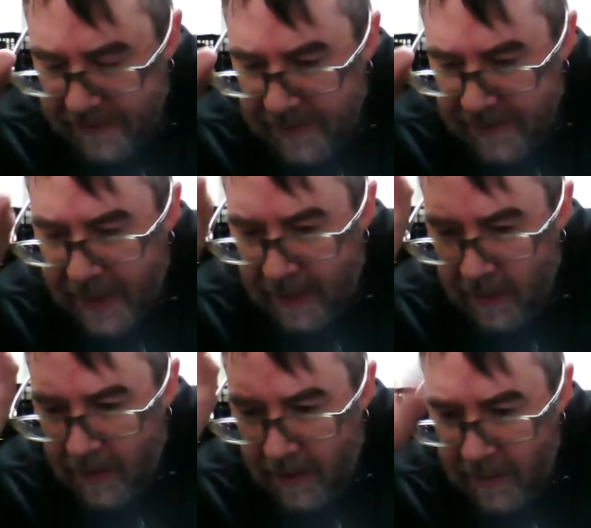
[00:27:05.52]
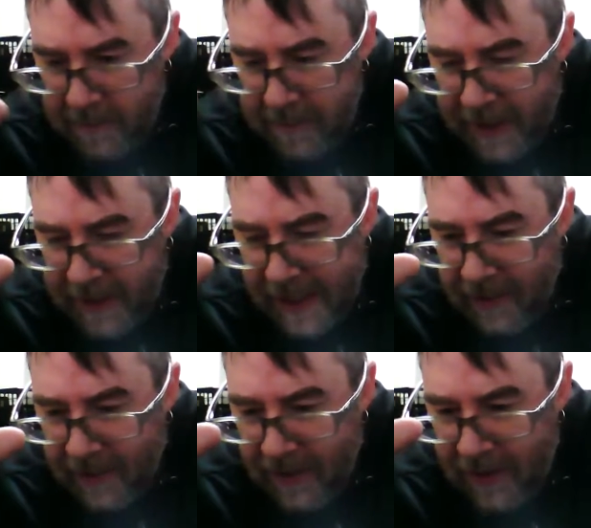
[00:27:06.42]
like that where Ben
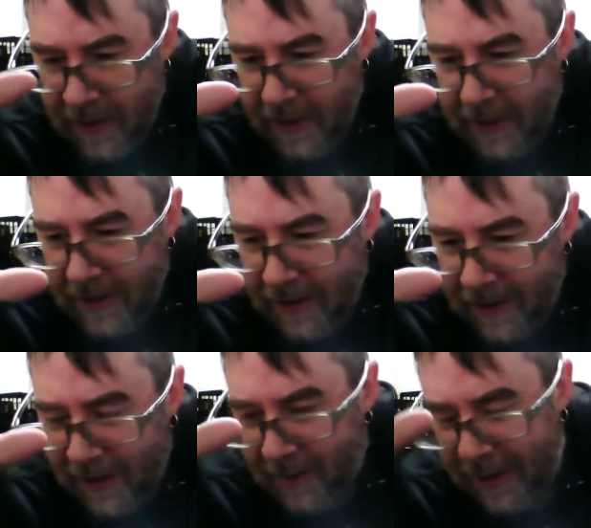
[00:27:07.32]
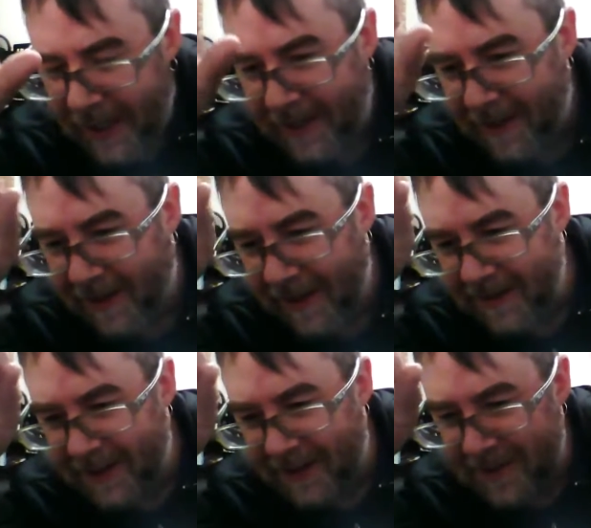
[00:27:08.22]
Taylor,
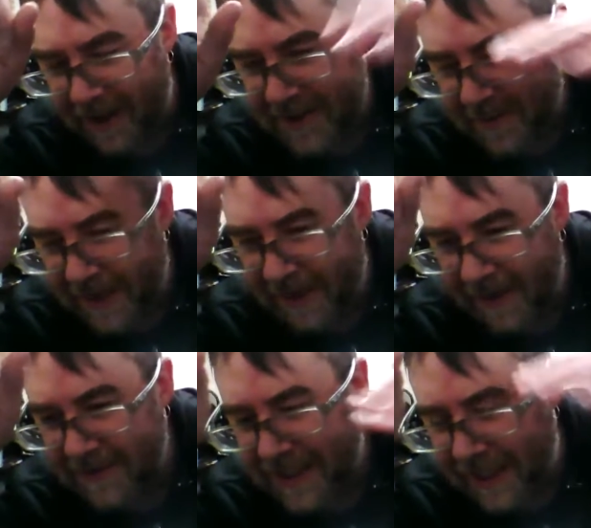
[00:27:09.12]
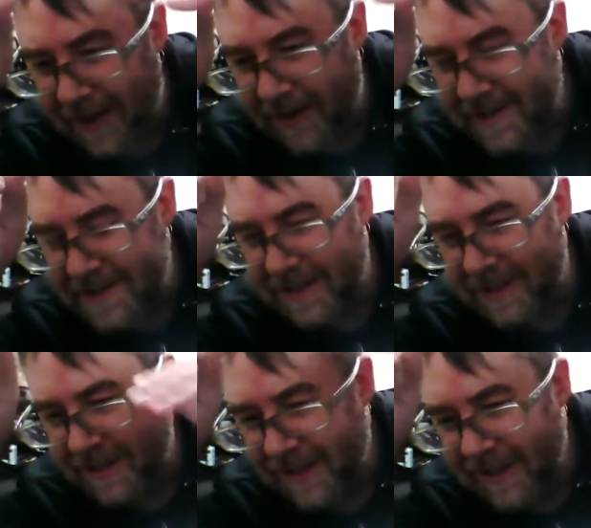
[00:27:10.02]
talks about Keras and
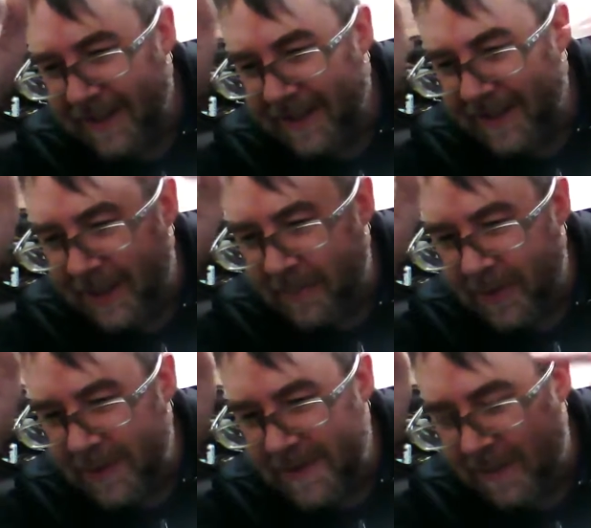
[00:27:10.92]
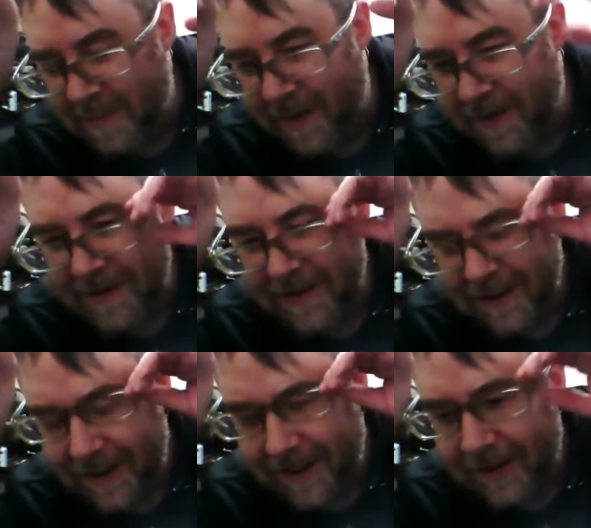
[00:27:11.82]
puts it up on the
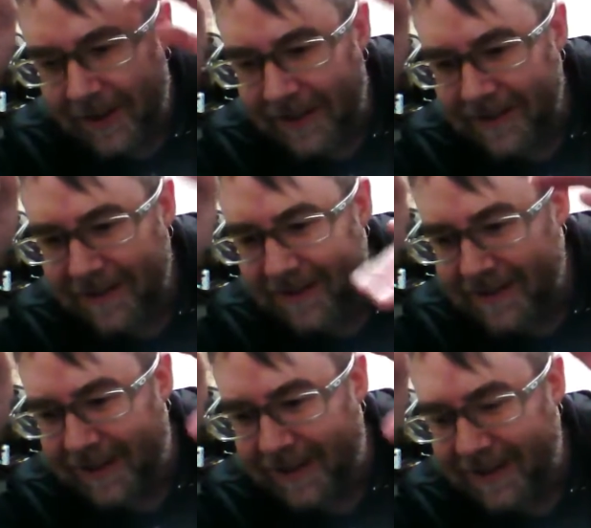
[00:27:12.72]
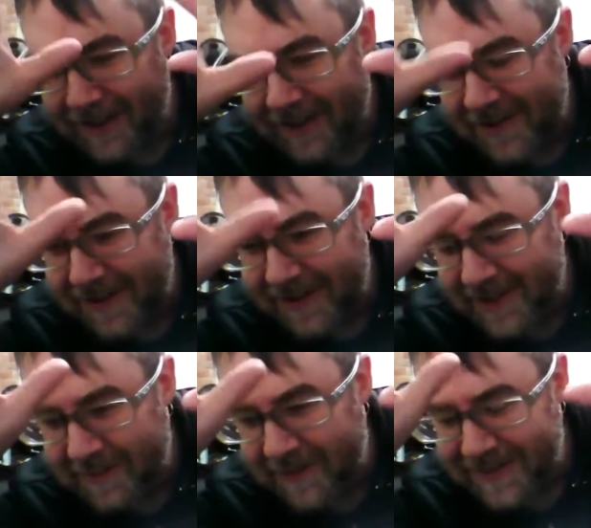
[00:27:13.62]
like here's the
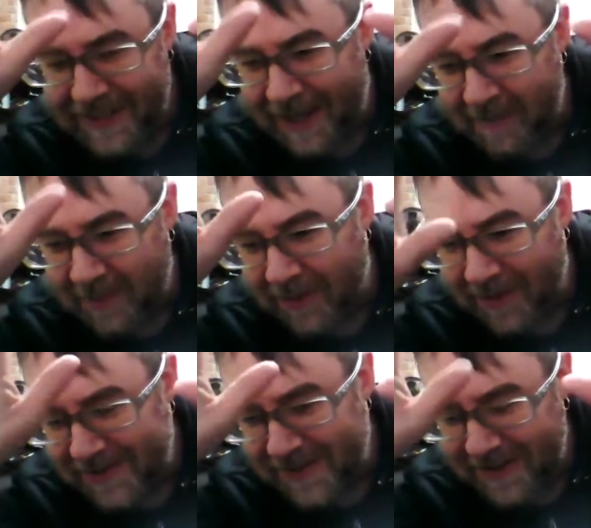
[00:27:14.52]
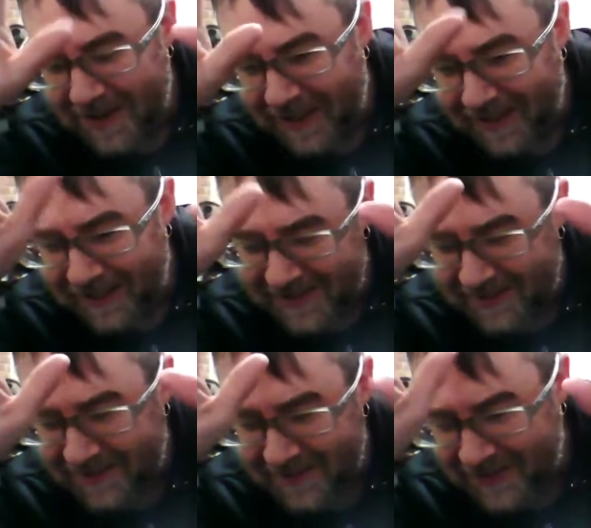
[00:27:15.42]
example, here's the thing
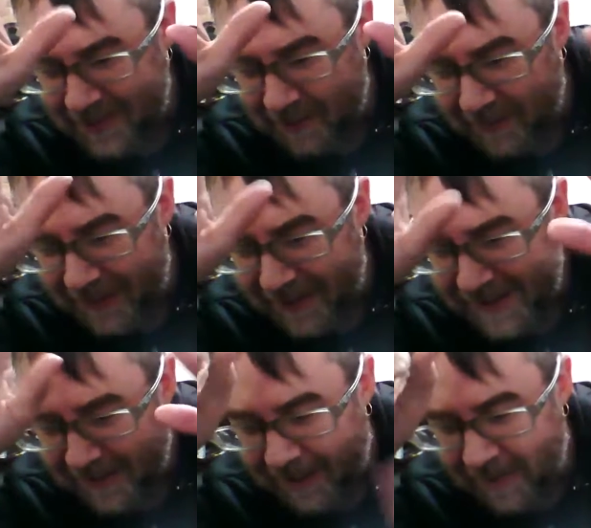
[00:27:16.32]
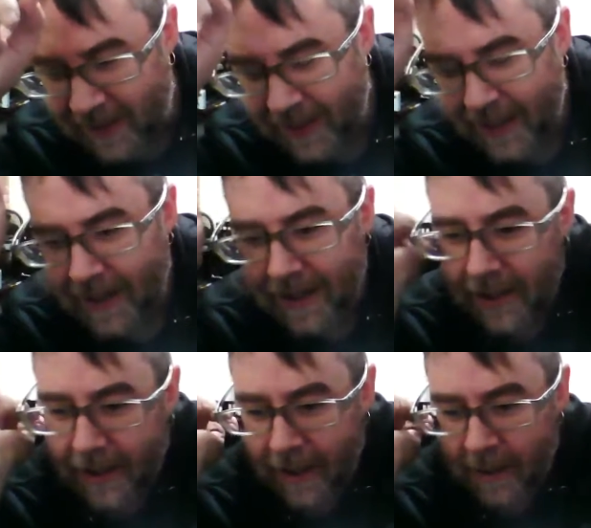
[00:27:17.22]
that's super fancy or whatever.
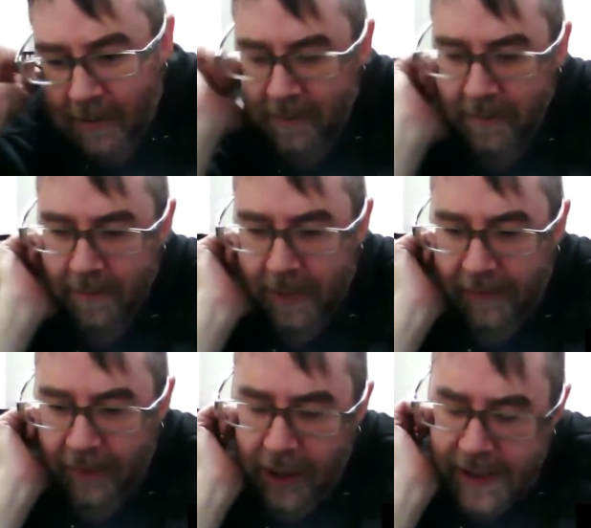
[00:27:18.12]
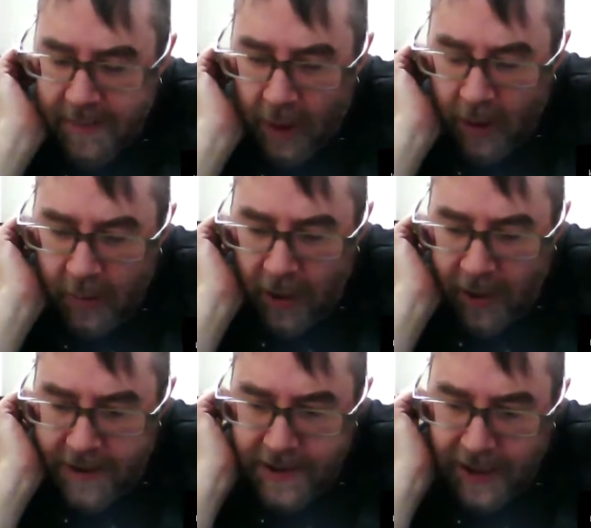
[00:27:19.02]
But if you guys both
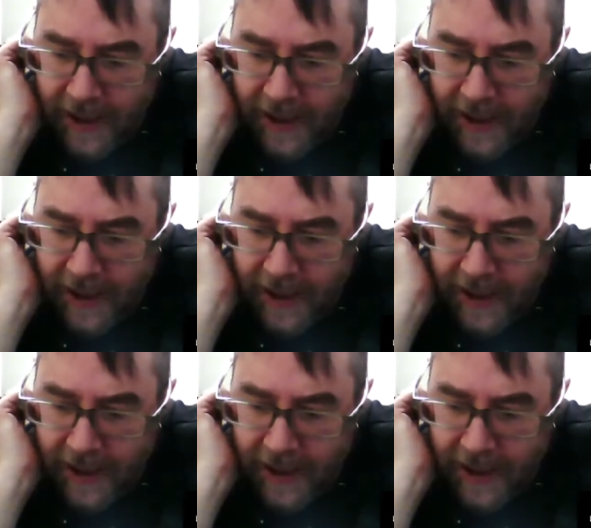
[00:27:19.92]
wanted to